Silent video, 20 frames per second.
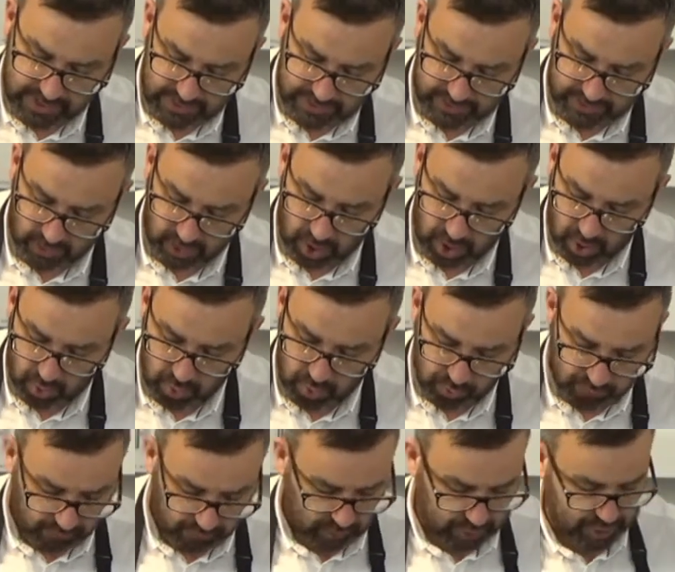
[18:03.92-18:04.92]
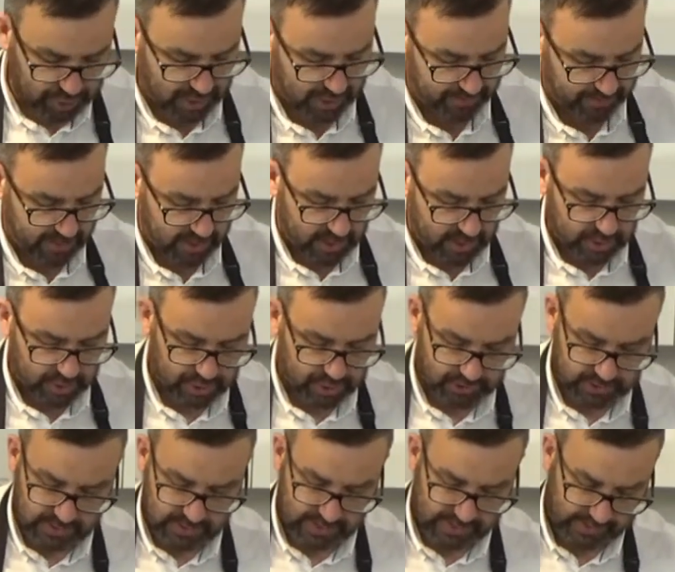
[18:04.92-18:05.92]
little oval shape
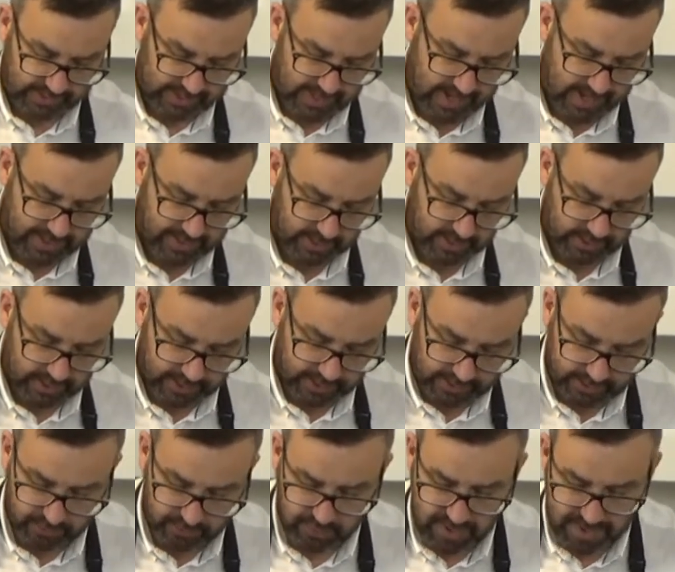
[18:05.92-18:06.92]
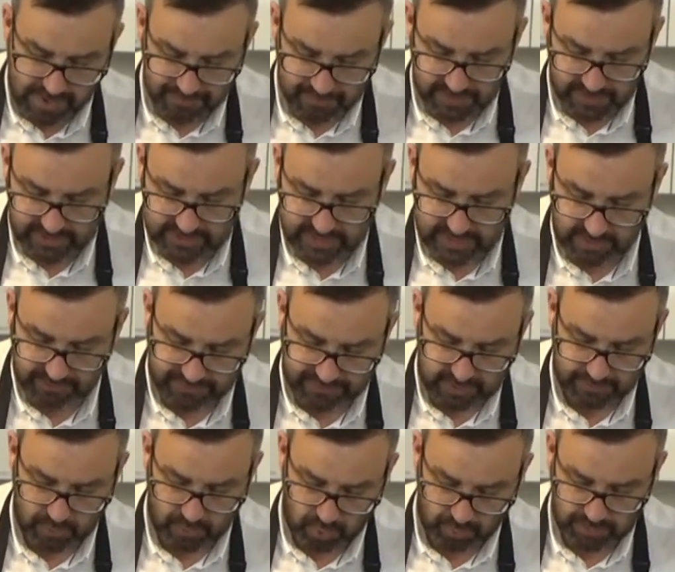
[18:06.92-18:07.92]
just like that. And I'm going to grab myself in
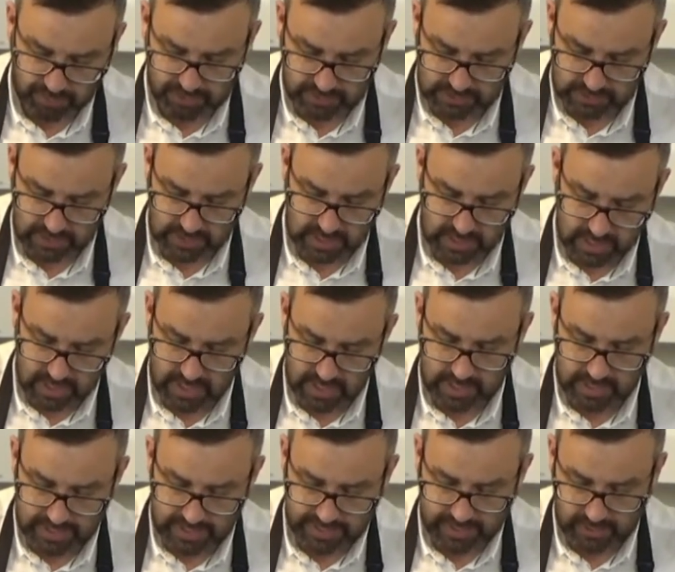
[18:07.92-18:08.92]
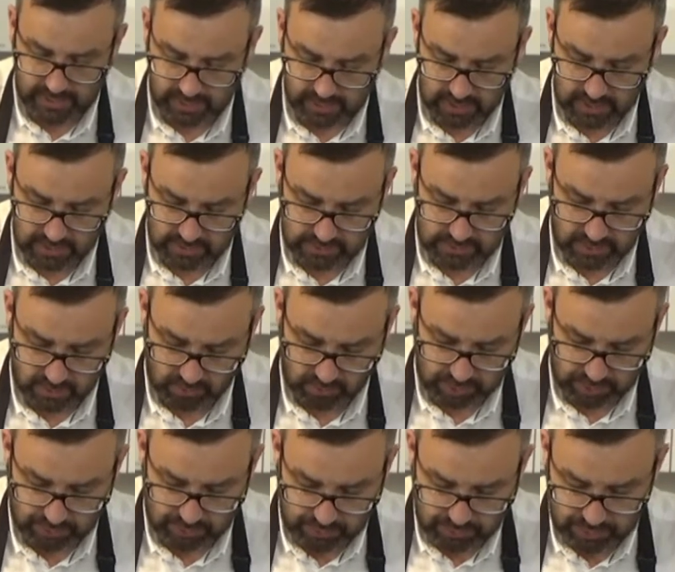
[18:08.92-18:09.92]
a moment a little, so
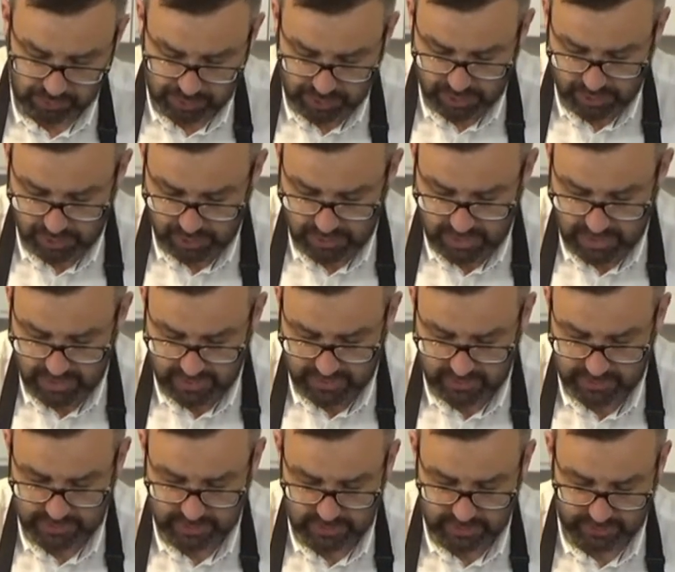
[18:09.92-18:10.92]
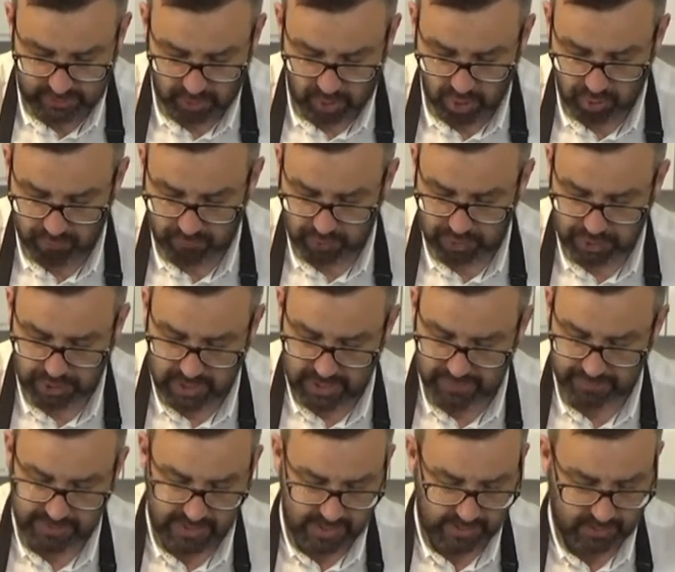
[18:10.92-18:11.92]
just turn that into your little oval
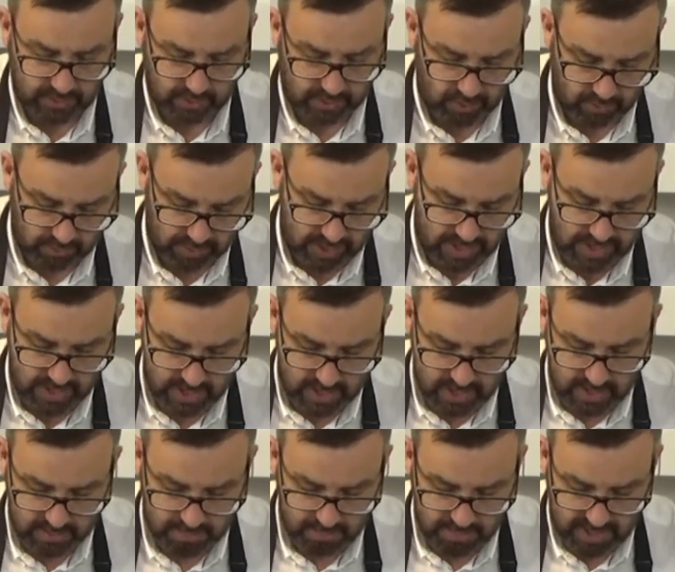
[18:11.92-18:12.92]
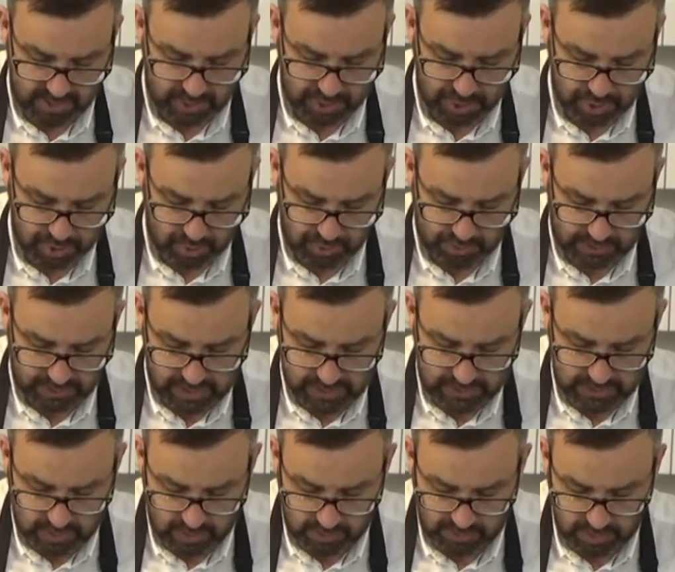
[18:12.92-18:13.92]
shape. That can go there. Make sure that
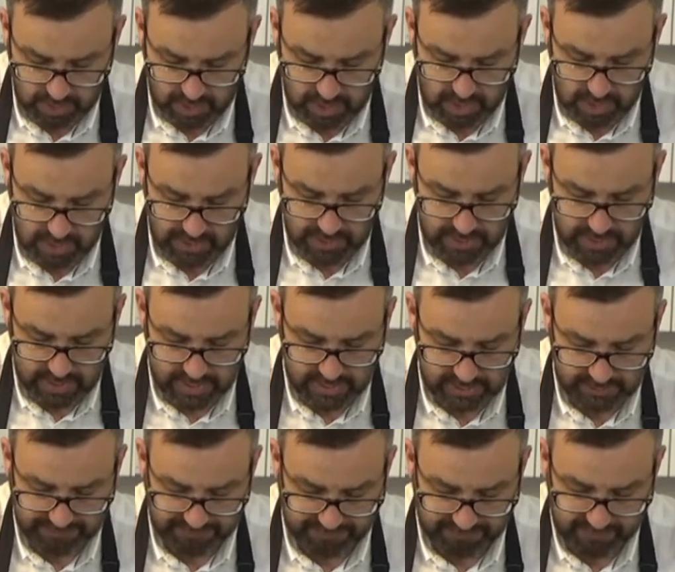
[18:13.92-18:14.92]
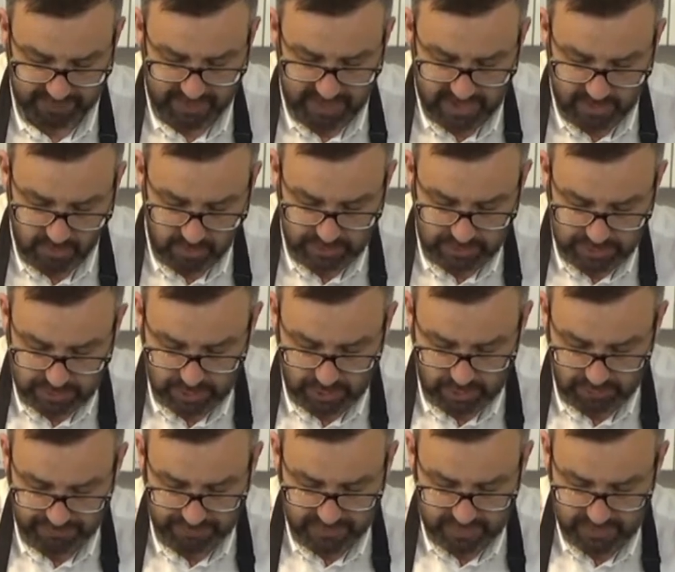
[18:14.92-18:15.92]
it's on a nice floured
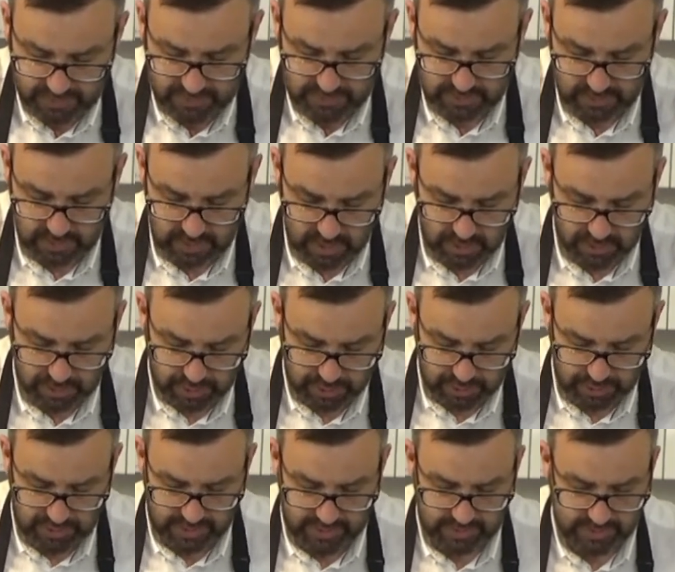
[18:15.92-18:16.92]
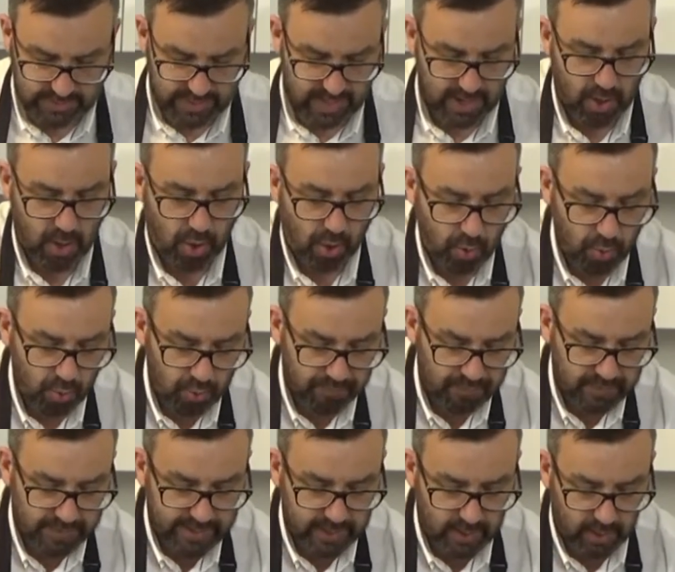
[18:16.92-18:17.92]
surface. Turn it into that
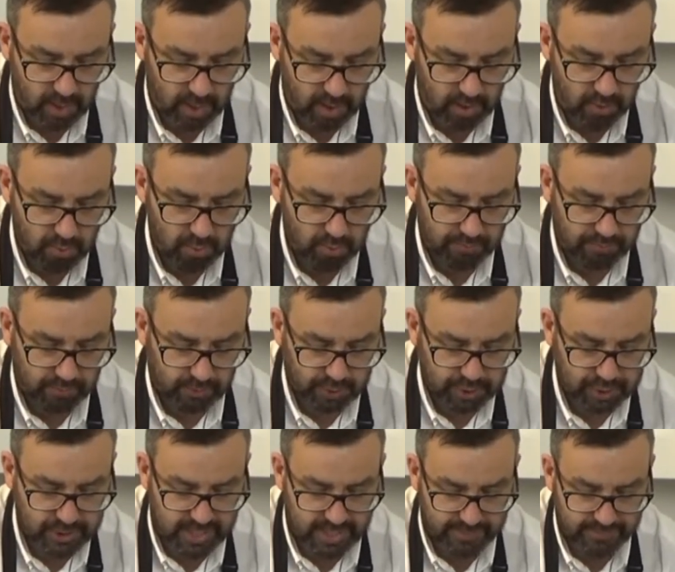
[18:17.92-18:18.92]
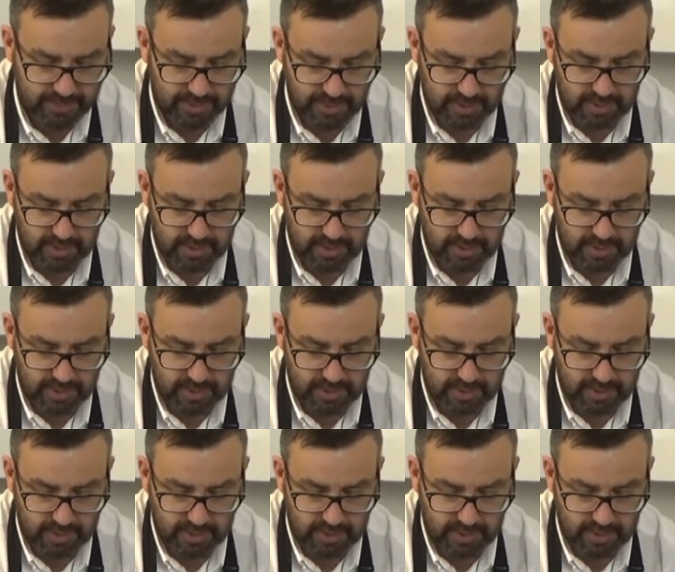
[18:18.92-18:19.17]
little oval shape